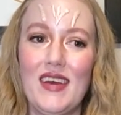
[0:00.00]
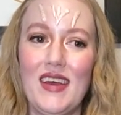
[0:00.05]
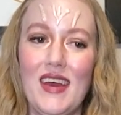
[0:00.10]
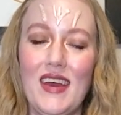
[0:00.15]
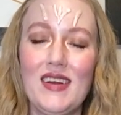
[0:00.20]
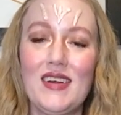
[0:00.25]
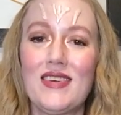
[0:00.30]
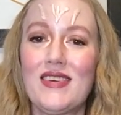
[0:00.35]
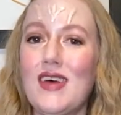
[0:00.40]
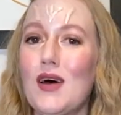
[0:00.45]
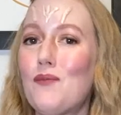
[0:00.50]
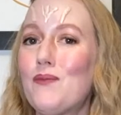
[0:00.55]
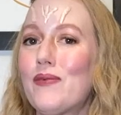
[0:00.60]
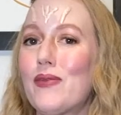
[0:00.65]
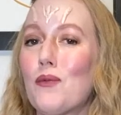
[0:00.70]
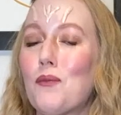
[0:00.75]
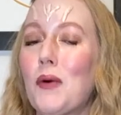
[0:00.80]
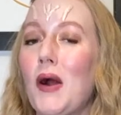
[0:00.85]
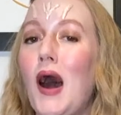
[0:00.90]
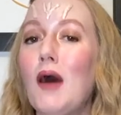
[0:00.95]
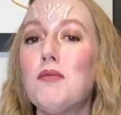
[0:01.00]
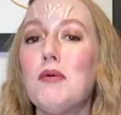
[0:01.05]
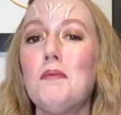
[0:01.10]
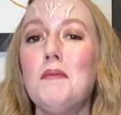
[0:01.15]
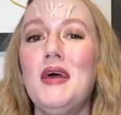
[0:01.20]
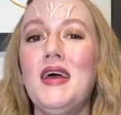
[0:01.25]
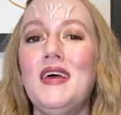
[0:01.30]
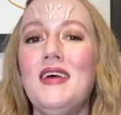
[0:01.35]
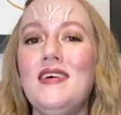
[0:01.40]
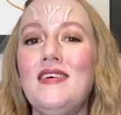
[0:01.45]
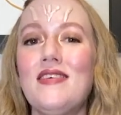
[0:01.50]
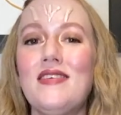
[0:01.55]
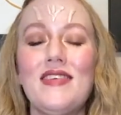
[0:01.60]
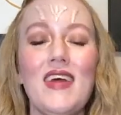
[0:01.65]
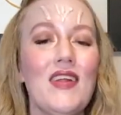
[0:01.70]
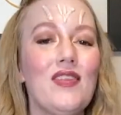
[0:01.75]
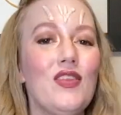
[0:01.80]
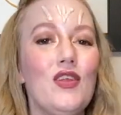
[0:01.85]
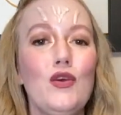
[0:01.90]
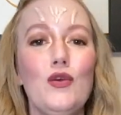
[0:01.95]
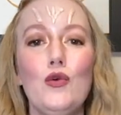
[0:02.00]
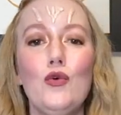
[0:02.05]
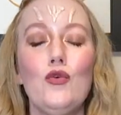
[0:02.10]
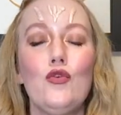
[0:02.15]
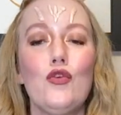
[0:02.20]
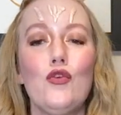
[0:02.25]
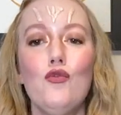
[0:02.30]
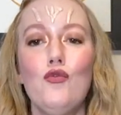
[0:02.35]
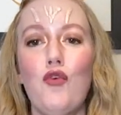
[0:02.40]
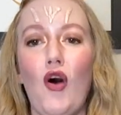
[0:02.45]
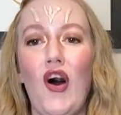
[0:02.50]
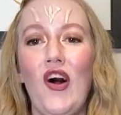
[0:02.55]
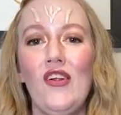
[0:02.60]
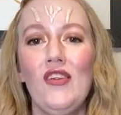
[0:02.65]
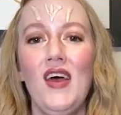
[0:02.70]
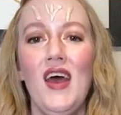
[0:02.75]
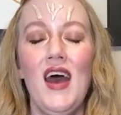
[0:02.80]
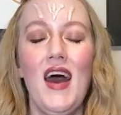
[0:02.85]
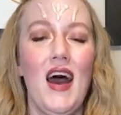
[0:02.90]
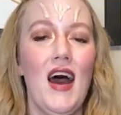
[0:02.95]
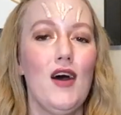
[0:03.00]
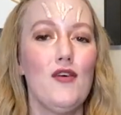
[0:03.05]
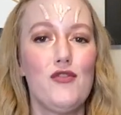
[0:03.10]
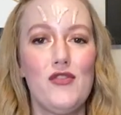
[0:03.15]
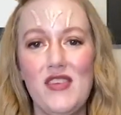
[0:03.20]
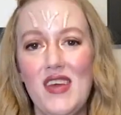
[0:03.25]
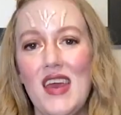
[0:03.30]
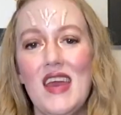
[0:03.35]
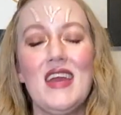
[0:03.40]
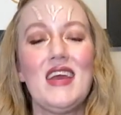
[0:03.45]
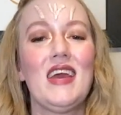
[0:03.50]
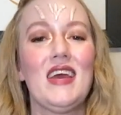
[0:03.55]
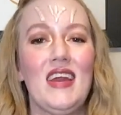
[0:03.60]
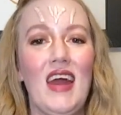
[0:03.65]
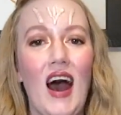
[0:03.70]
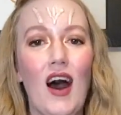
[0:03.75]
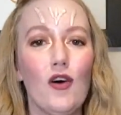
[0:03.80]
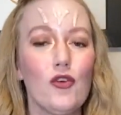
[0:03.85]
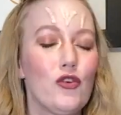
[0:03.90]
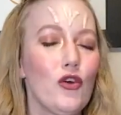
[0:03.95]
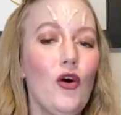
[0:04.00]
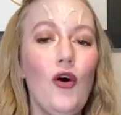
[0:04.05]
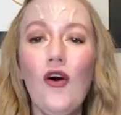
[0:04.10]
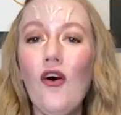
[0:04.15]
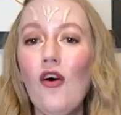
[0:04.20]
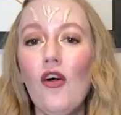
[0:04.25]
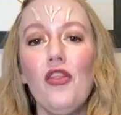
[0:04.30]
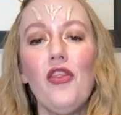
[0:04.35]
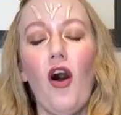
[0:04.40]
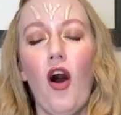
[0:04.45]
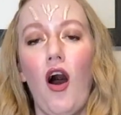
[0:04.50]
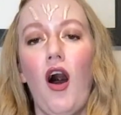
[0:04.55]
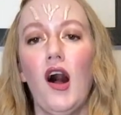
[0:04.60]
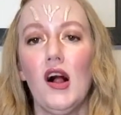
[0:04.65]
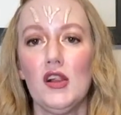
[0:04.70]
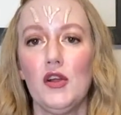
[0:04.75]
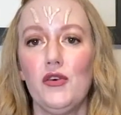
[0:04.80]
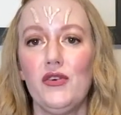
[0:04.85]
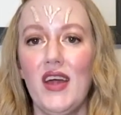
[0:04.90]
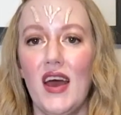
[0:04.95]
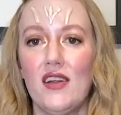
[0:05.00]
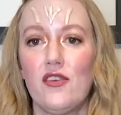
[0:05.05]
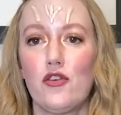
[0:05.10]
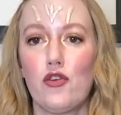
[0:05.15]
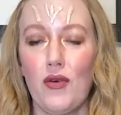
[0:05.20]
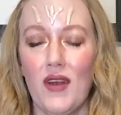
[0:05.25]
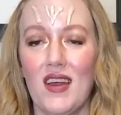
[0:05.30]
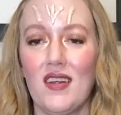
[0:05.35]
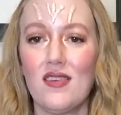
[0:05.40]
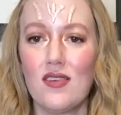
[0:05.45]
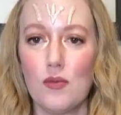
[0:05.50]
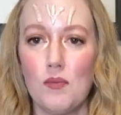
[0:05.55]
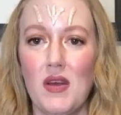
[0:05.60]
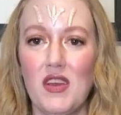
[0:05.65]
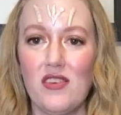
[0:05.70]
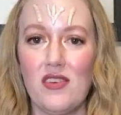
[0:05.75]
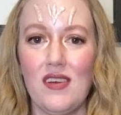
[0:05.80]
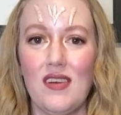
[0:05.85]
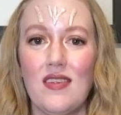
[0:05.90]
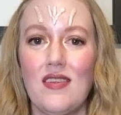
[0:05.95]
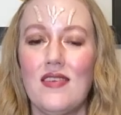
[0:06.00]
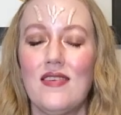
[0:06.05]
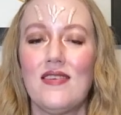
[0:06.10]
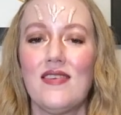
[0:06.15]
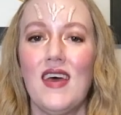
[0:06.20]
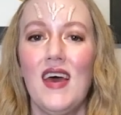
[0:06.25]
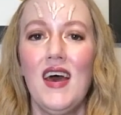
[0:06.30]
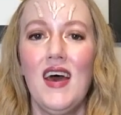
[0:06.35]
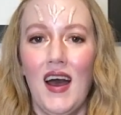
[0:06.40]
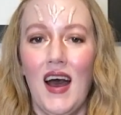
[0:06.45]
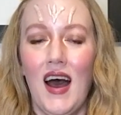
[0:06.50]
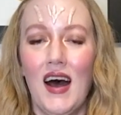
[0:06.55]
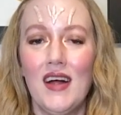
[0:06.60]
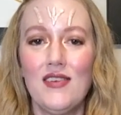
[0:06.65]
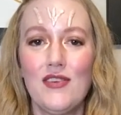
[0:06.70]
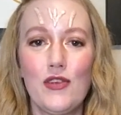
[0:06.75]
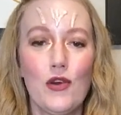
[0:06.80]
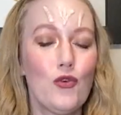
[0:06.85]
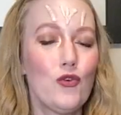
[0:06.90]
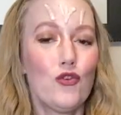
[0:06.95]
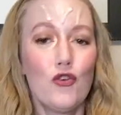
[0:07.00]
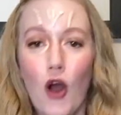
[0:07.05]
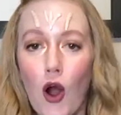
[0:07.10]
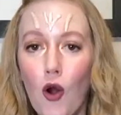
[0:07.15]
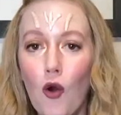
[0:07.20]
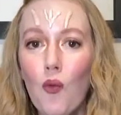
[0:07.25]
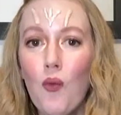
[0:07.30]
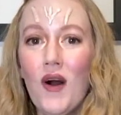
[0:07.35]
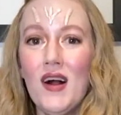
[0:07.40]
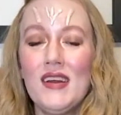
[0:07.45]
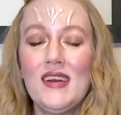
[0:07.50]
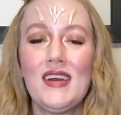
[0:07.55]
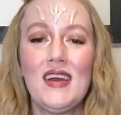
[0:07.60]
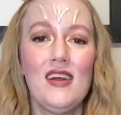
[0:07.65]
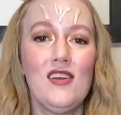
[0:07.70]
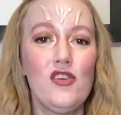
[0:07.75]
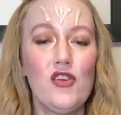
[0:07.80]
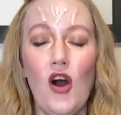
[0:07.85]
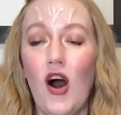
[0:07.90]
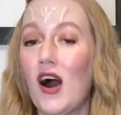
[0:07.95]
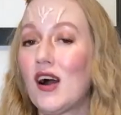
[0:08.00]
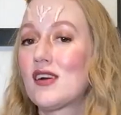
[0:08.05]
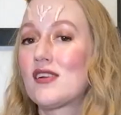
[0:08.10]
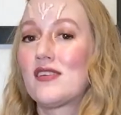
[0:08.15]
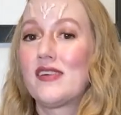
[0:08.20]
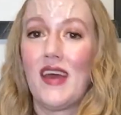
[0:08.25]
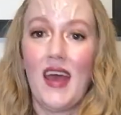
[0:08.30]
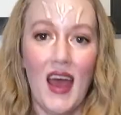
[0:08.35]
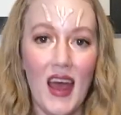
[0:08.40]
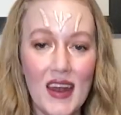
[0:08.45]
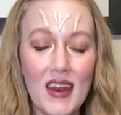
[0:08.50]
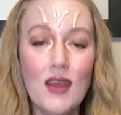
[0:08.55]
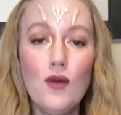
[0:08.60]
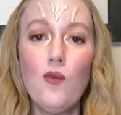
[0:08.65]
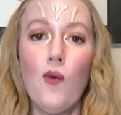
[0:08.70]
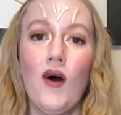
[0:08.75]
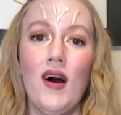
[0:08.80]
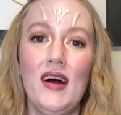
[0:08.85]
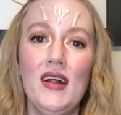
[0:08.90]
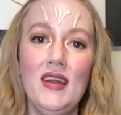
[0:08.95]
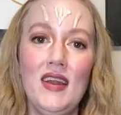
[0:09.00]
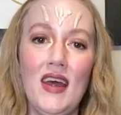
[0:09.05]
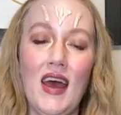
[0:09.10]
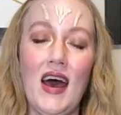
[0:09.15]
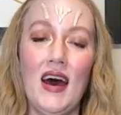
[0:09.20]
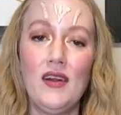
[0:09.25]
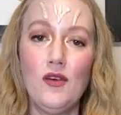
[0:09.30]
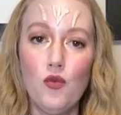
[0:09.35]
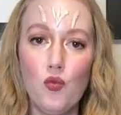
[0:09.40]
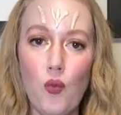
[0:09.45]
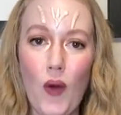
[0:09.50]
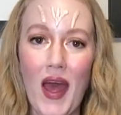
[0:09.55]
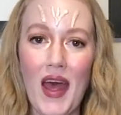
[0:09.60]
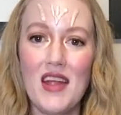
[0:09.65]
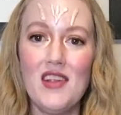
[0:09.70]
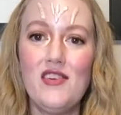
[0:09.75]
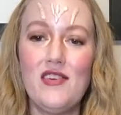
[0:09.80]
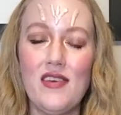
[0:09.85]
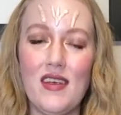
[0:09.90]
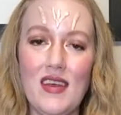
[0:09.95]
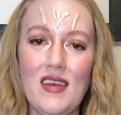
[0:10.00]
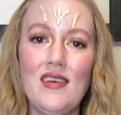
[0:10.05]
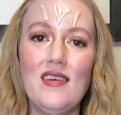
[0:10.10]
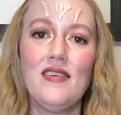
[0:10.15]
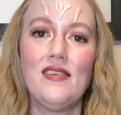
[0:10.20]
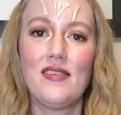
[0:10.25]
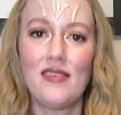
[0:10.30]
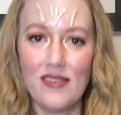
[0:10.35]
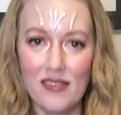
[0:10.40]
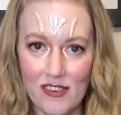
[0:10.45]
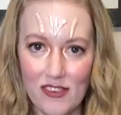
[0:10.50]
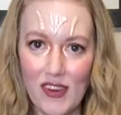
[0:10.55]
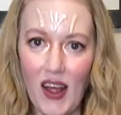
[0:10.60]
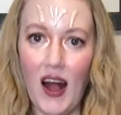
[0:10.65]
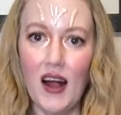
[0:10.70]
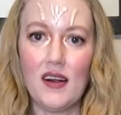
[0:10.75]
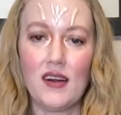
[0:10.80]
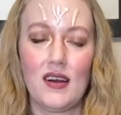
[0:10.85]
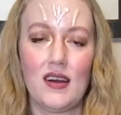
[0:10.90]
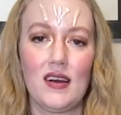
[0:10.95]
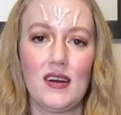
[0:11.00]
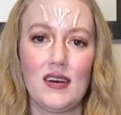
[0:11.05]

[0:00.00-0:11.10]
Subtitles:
Except the problem is that the Yuuzhan Vong have taken out all the HoloNet transmissions, and so no one can talk to anyone, and Wedge is stuck.